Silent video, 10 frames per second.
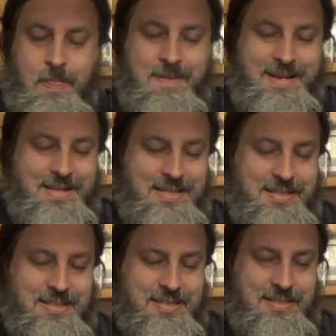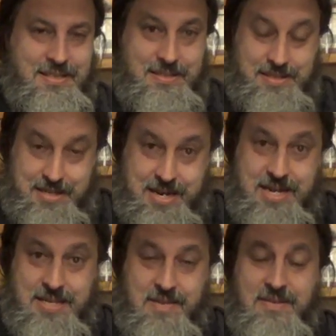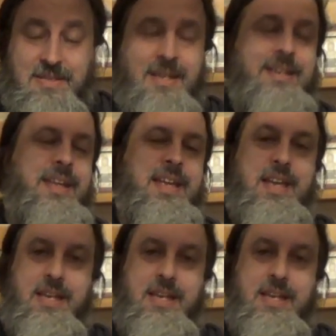because today is now Sunday